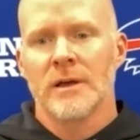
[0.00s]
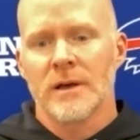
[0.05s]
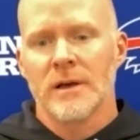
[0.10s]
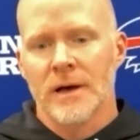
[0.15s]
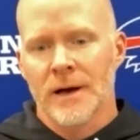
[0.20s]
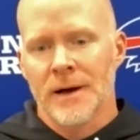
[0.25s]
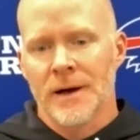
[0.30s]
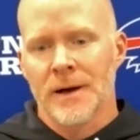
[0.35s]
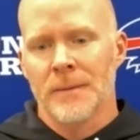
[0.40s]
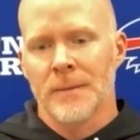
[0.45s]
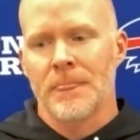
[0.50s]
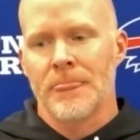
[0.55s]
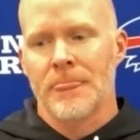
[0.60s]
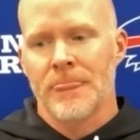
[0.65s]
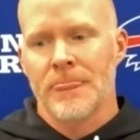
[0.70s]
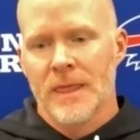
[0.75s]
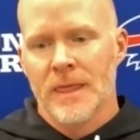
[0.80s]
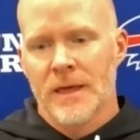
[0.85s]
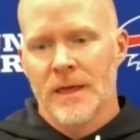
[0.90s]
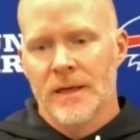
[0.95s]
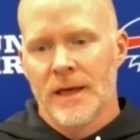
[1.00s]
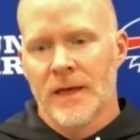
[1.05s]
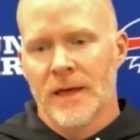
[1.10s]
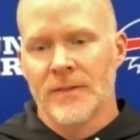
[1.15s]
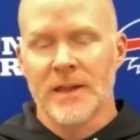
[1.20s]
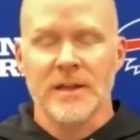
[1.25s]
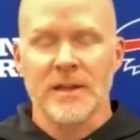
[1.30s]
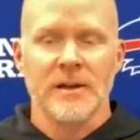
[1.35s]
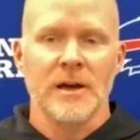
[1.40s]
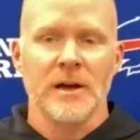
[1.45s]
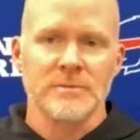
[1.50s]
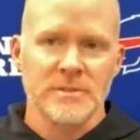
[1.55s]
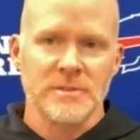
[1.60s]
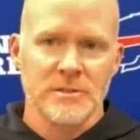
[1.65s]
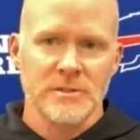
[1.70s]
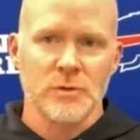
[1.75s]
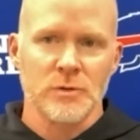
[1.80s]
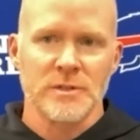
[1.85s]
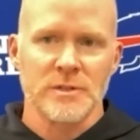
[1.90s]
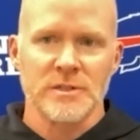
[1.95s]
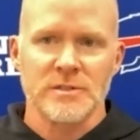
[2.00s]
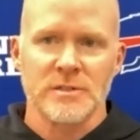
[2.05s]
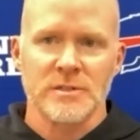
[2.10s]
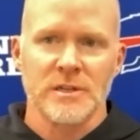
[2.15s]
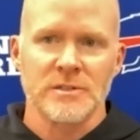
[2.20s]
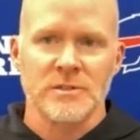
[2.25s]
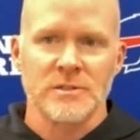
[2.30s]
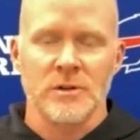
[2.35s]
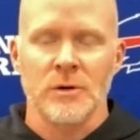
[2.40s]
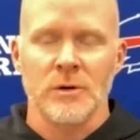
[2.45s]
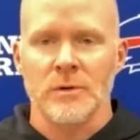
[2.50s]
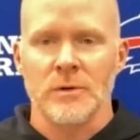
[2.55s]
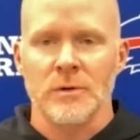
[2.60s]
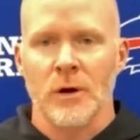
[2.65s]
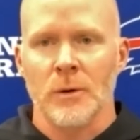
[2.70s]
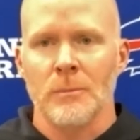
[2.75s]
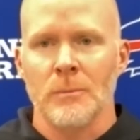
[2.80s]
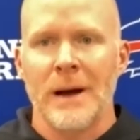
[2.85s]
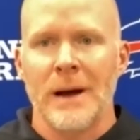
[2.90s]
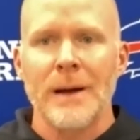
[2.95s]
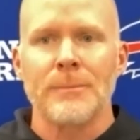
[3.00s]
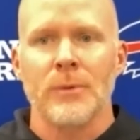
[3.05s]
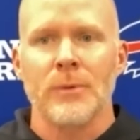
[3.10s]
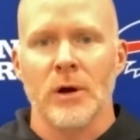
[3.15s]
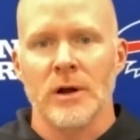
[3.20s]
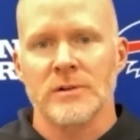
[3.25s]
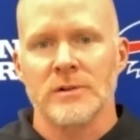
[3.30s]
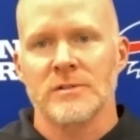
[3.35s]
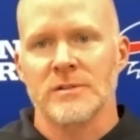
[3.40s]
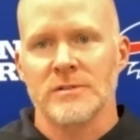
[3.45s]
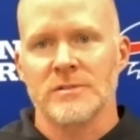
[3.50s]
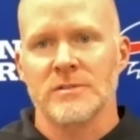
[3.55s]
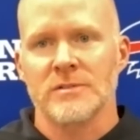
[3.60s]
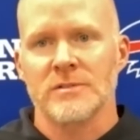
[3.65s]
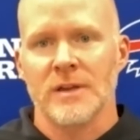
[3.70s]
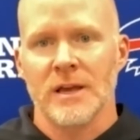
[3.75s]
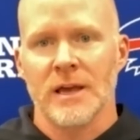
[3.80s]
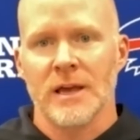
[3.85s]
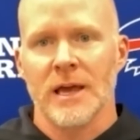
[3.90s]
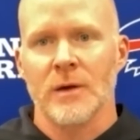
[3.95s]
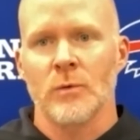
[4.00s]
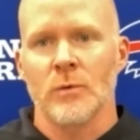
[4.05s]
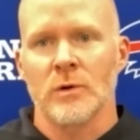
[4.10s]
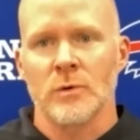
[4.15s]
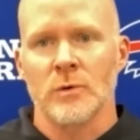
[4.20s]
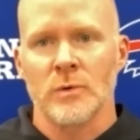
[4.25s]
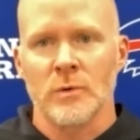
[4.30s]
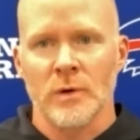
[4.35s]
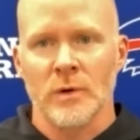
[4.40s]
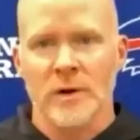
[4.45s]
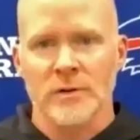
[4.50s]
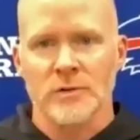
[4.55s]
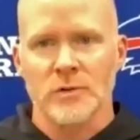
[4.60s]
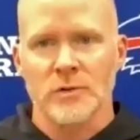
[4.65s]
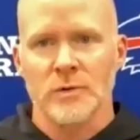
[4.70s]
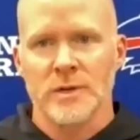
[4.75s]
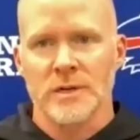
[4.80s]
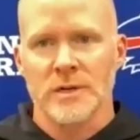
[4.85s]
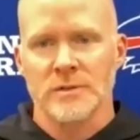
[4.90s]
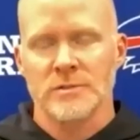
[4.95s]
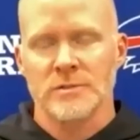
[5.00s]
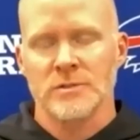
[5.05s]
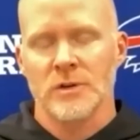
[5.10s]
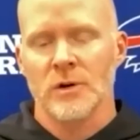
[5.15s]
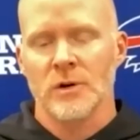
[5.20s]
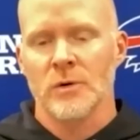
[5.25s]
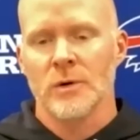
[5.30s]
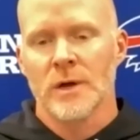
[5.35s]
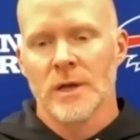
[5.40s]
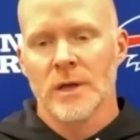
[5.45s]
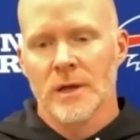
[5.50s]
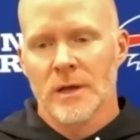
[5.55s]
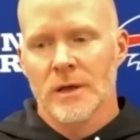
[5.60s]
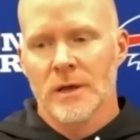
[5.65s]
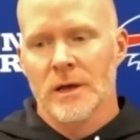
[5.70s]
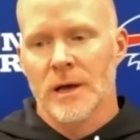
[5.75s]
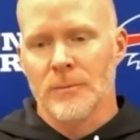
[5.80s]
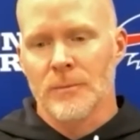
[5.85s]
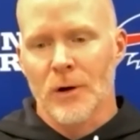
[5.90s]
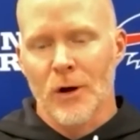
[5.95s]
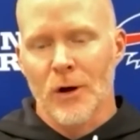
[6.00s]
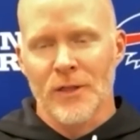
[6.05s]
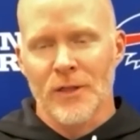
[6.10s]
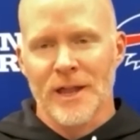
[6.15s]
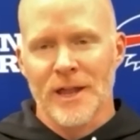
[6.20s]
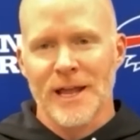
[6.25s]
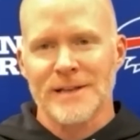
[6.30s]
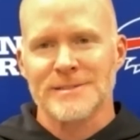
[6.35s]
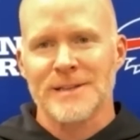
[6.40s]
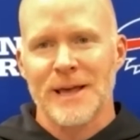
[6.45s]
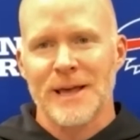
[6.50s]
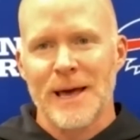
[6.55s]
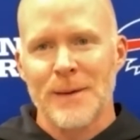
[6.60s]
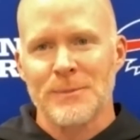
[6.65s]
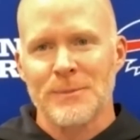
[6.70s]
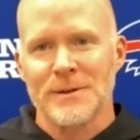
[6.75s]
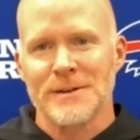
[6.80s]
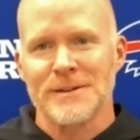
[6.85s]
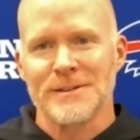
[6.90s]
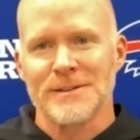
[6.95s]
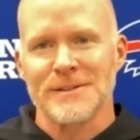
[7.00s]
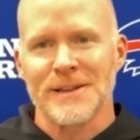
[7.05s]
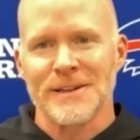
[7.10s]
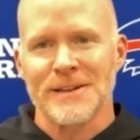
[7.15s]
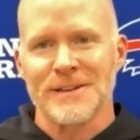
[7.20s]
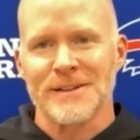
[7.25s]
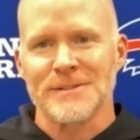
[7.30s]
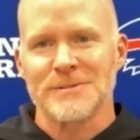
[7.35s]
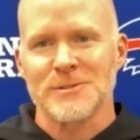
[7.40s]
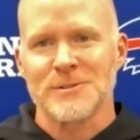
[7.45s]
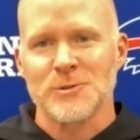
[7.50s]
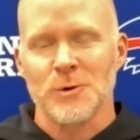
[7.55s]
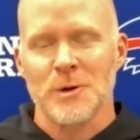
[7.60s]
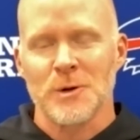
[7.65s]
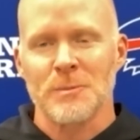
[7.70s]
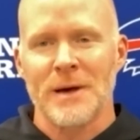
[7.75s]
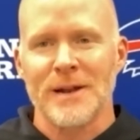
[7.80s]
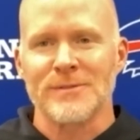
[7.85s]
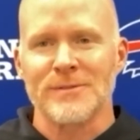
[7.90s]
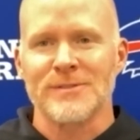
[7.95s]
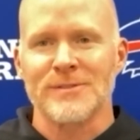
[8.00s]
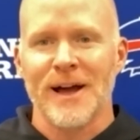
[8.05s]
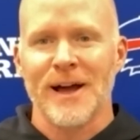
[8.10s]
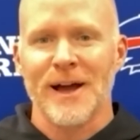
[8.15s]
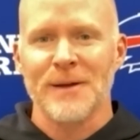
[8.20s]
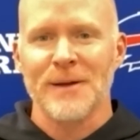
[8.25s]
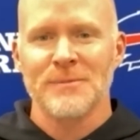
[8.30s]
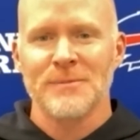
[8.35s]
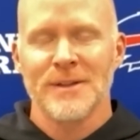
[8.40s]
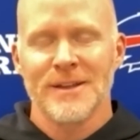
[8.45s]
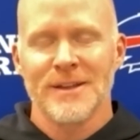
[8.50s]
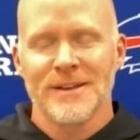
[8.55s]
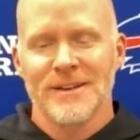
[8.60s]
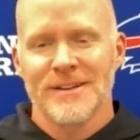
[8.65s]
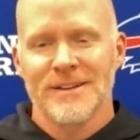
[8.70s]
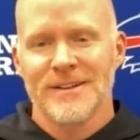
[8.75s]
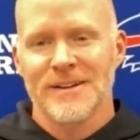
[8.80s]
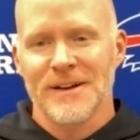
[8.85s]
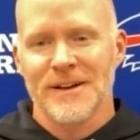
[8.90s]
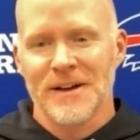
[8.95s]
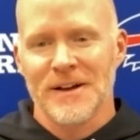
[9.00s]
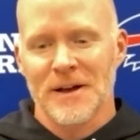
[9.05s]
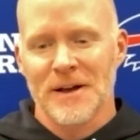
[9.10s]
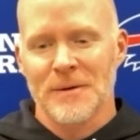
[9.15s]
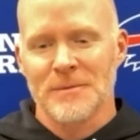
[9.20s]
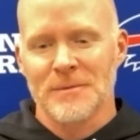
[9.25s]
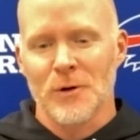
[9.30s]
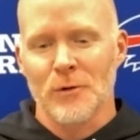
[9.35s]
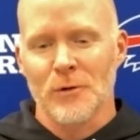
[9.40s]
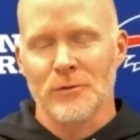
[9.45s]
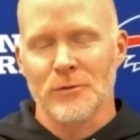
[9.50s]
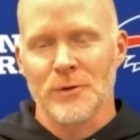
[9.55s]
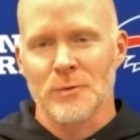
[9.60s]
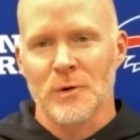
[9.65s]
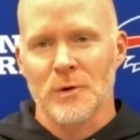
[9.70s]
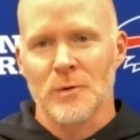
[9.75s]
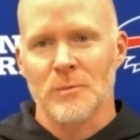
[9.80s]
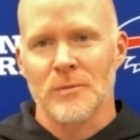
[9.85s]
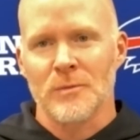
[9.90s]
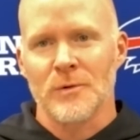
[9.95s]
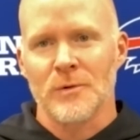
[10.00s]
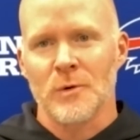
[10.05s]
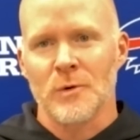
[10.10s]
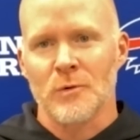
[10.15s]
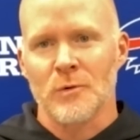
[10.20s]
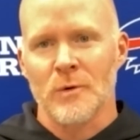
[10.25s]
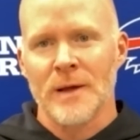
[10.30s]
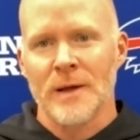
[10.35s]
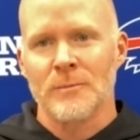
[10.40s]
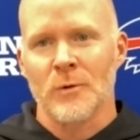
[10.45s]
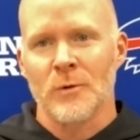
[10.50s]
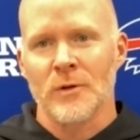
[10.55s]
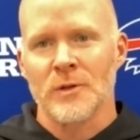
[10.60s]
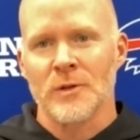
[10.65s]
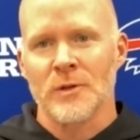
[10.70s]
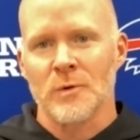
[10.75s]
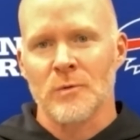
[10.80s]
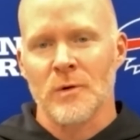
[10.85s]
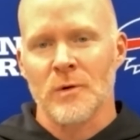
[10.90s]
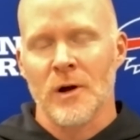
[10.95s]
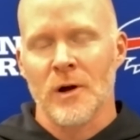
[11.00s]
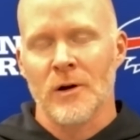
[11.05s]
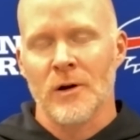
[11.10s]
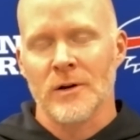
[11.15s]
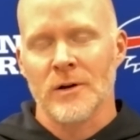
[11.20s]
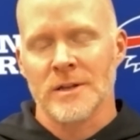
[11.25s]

um, and then it comes into a decision on on my part to say hey what do we want to do here so um, all that has to happen in a, in a short amount of time um, and hopefully we're we're right more than we're wrong